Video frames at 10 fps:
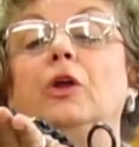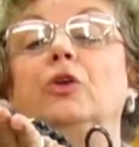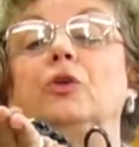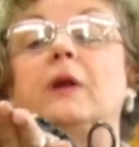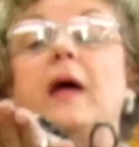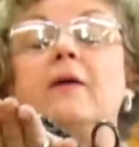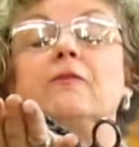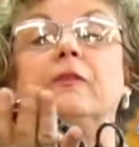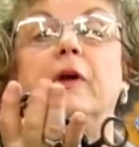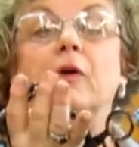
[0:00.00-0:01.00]
you can
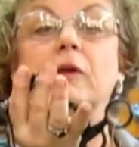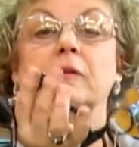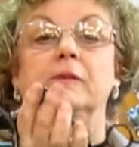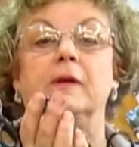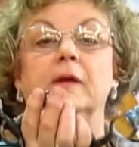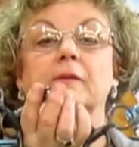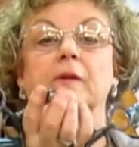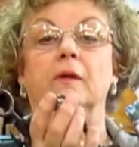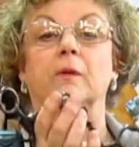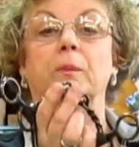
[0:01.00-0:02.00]
have various things
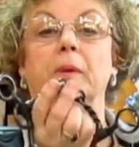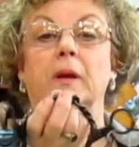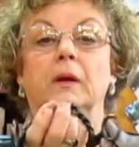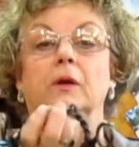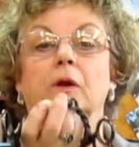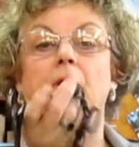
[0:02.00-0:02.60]
in the middle,